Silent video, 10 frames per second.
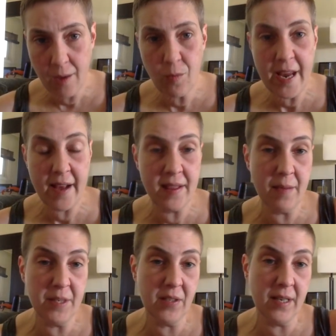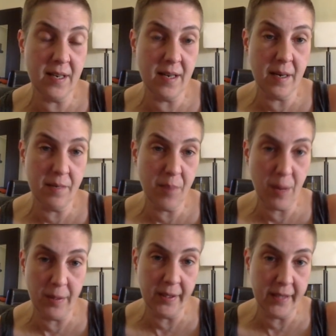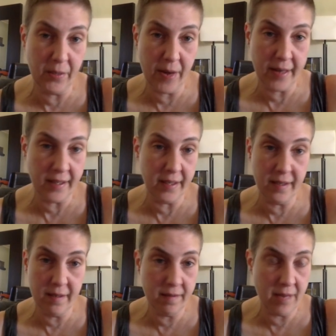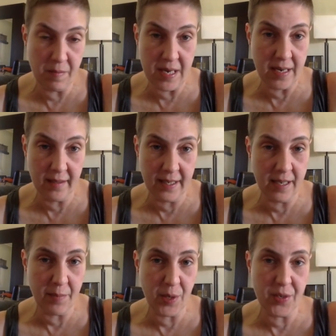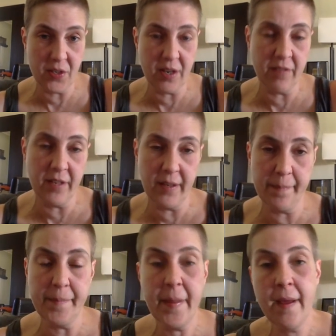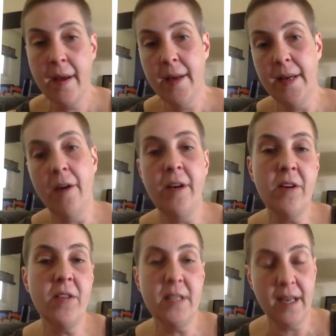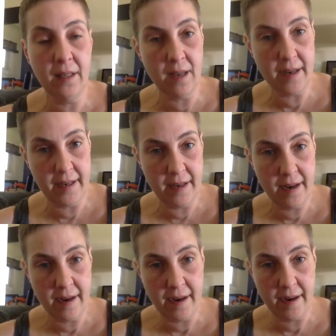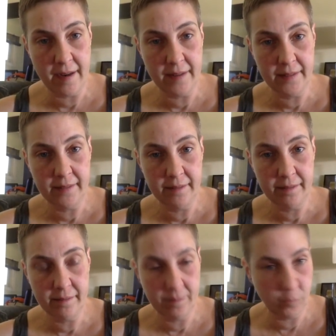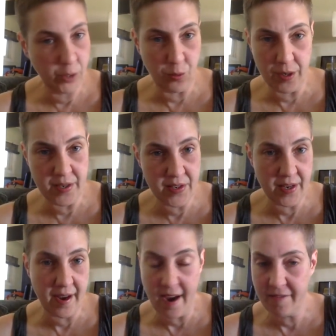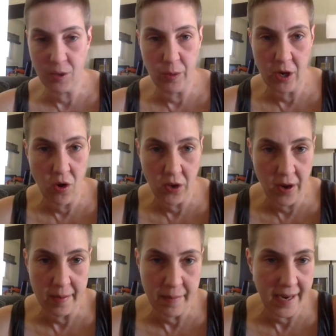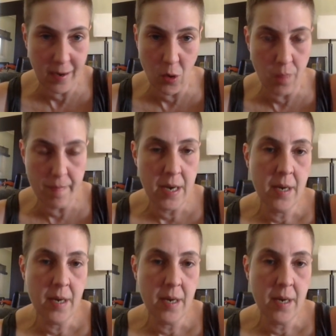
we had them deleted and publicly corrected immediately upon discovering them. Now, near the deadline, which was after we'd all gotten back home